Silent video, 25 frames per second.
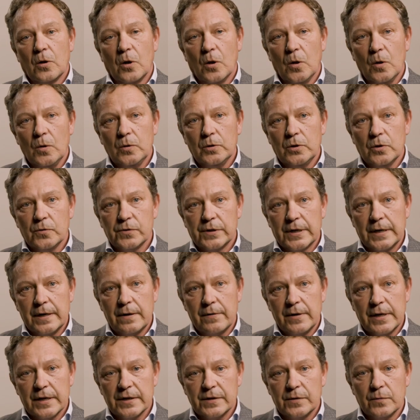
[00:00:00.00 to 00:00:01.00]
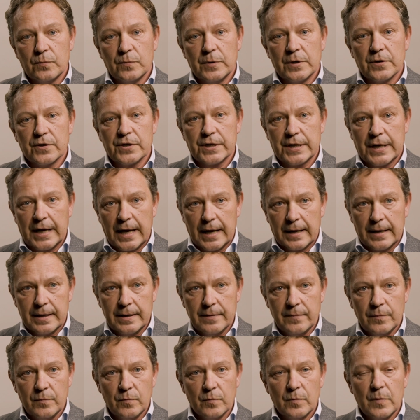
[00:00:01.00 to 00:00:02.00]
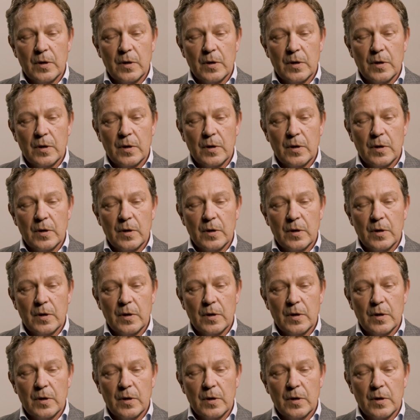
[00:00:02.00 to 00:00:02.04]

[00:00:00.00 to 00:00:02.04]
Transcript: All those areas we are scanning.